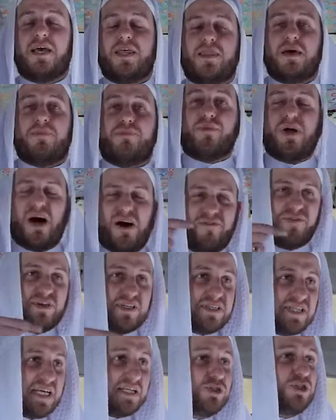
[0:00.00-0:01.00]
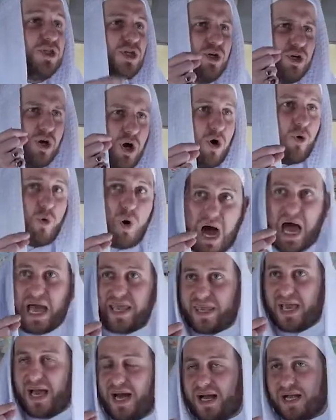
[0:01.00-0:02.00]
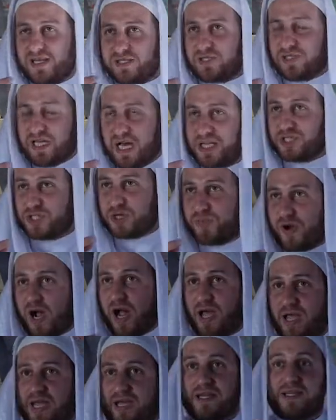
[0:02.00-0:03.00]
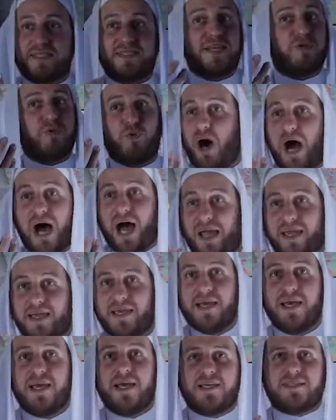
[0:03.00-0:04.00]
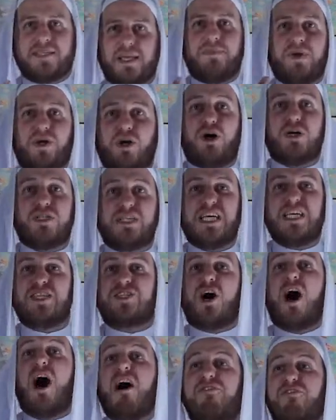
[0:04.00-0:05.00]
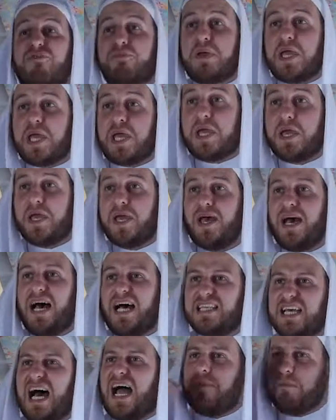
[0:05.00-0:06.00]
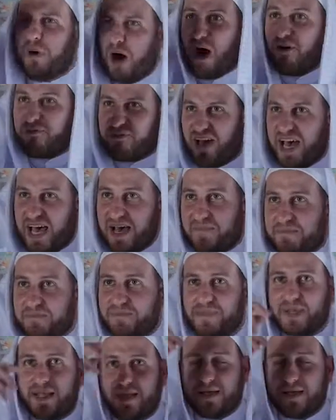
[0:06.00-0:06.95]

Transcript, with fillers: The Prophet said, do you know why, Ya, ya Jibra'il? He said, why? He said, because he's of me and I'm of him.